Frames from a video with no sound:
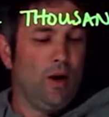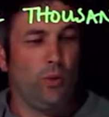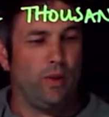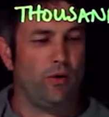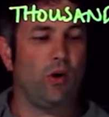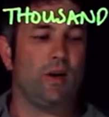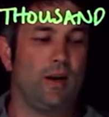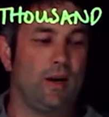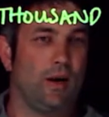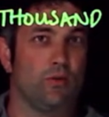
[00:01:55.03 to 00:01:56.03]
Well, there aren't
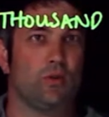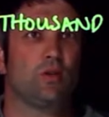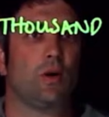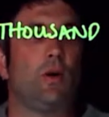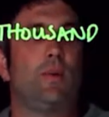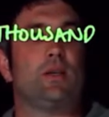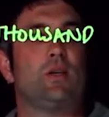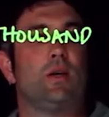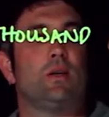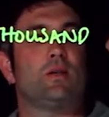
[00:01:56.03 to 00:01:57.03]
any hundreds, so I'm actually
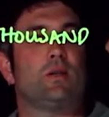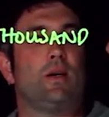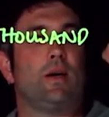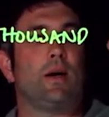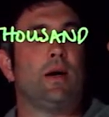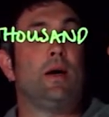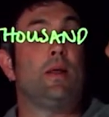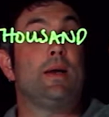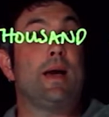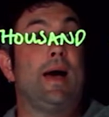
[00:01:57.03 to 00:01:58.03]
going to stick
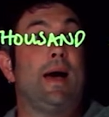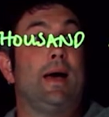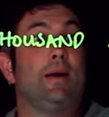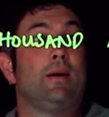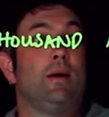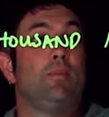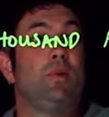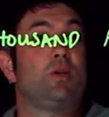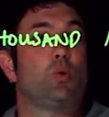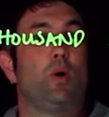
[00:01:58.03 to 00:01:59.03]
the and
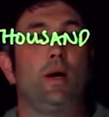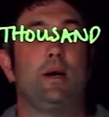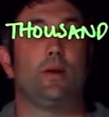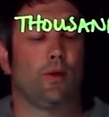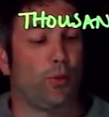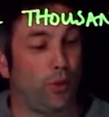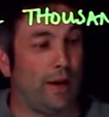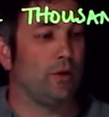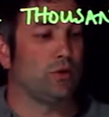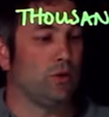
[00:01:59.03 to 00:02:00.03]
between the
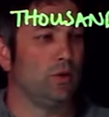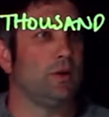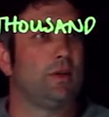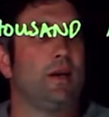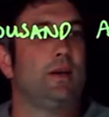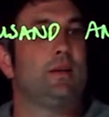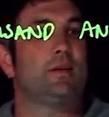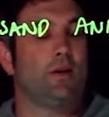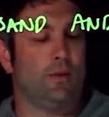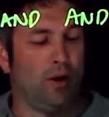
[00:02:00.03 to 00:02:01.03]
1,000 and the 10 this
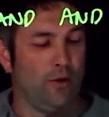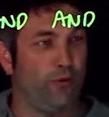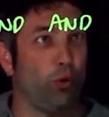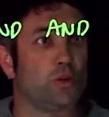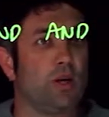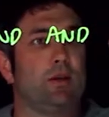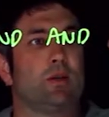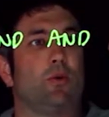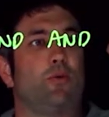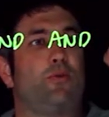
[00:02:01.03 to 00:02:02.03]
time. 4 10s are
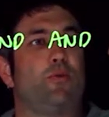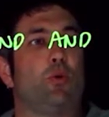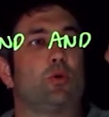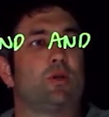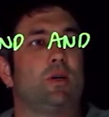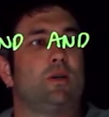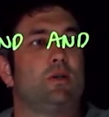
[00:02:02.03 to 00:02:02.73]
called 40,